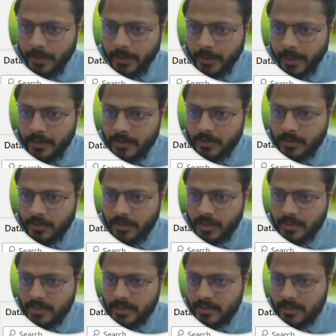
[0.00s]
right? So
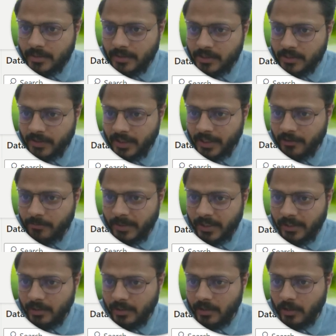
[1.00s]
this will give me
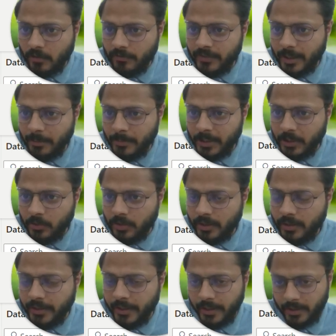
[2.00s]
year of that
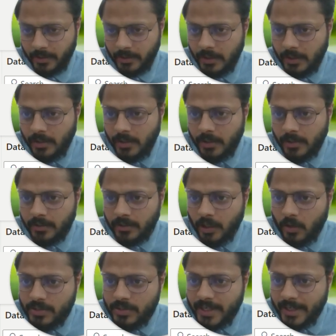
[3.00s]
particular date.
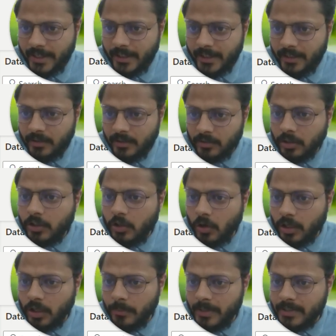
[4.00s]
Now third
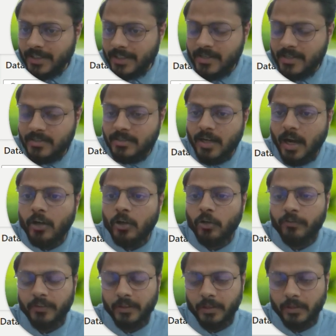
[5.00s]
column is start
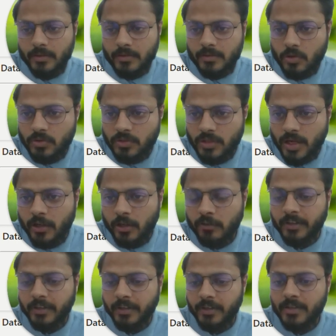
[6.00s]
of year. So start
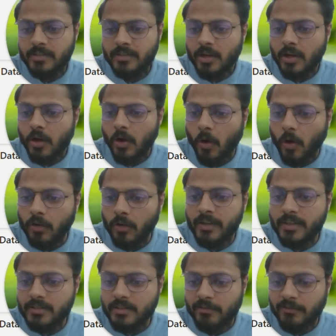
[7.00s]
of year is
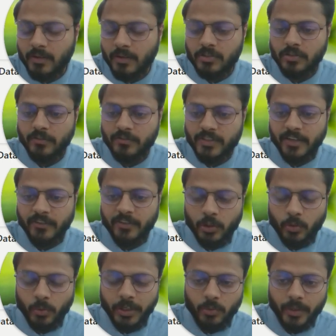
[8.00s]
always the 1st of January
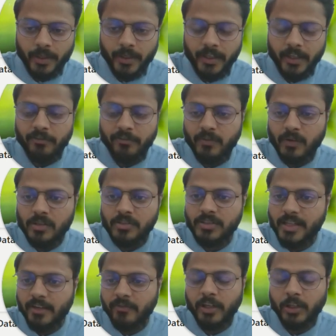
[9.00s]
2020, 1st
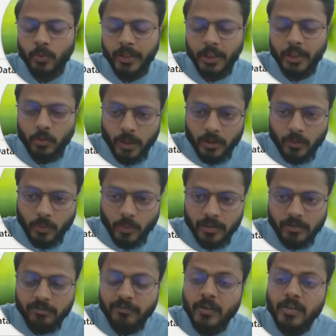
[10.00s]
January
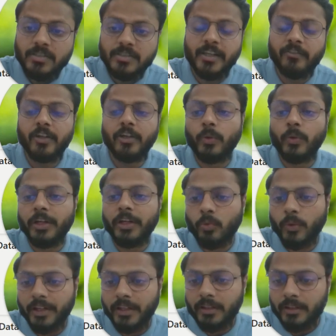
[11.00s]
2021, 1st January
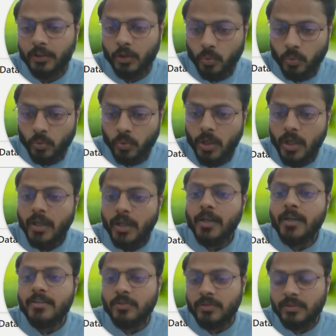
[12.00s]
2022.
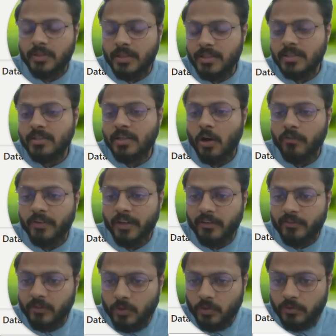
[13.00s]
So this is how we
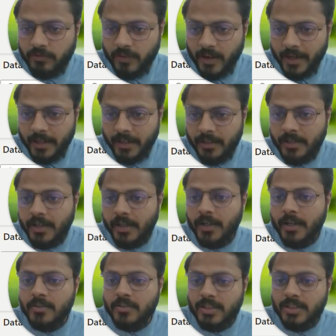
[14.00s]
have to find.
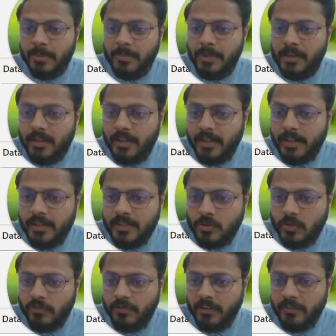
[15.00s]
Similarly,
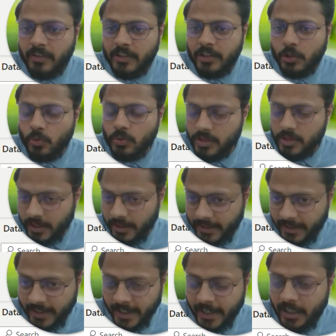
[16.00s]
so we will use
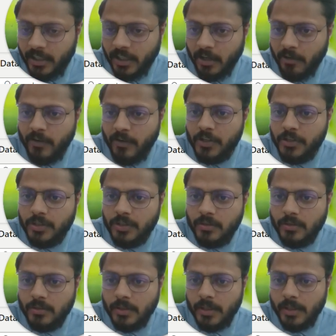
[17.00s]
date function.
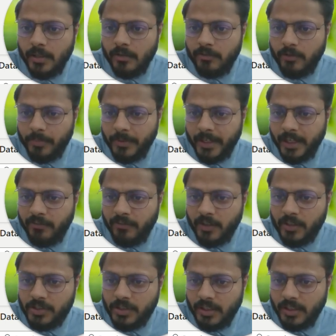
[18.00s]
From date
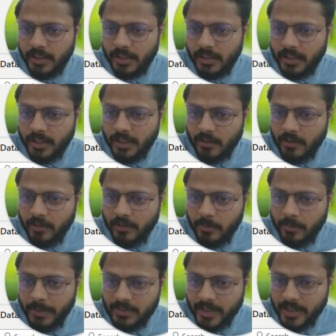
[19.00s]
function, year will be
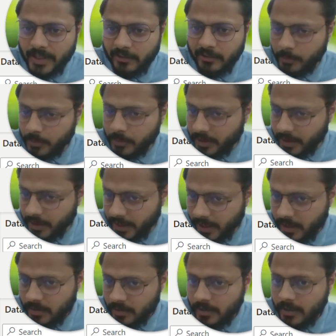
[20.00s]
extracted from the
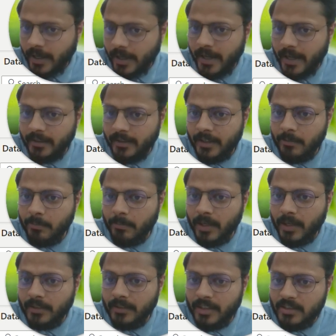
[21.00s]
date, and then
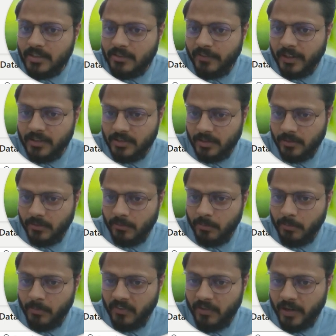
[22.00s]
month is fixed
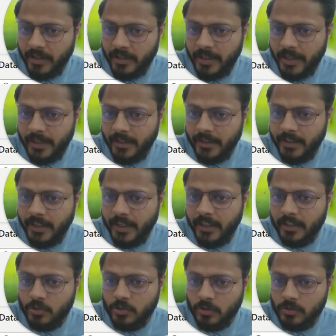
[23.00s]
1 and date
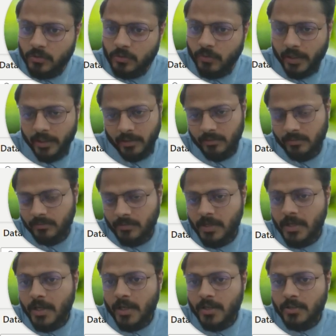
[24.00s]
is also 1.
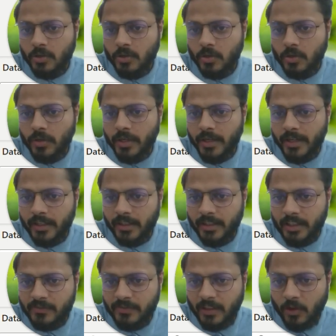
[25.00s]
So
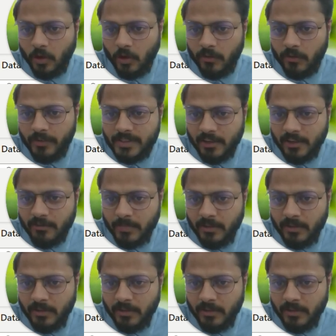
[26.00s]
this will always give me